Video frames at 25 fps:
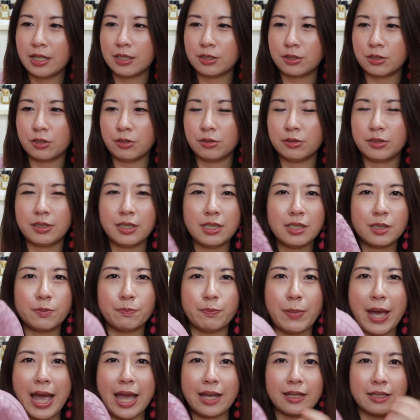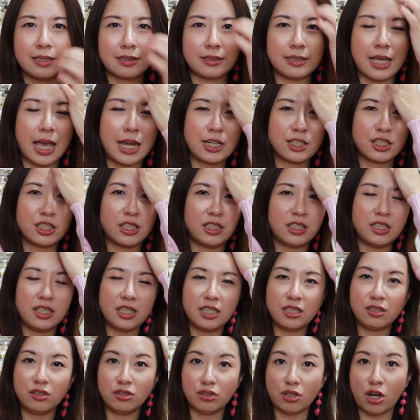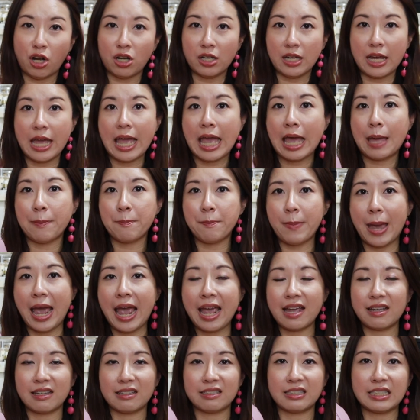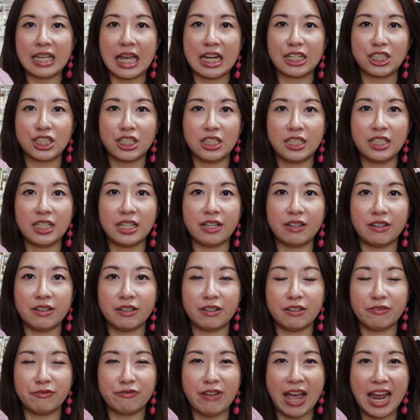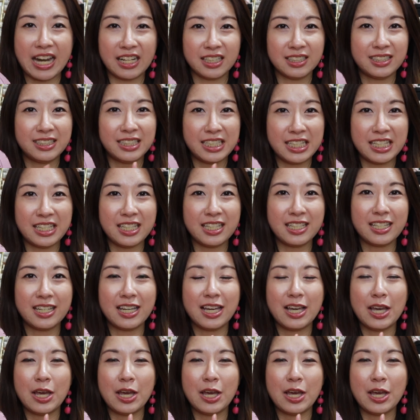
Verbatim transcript: So this bag is actually not a handbag, it's actually a vanity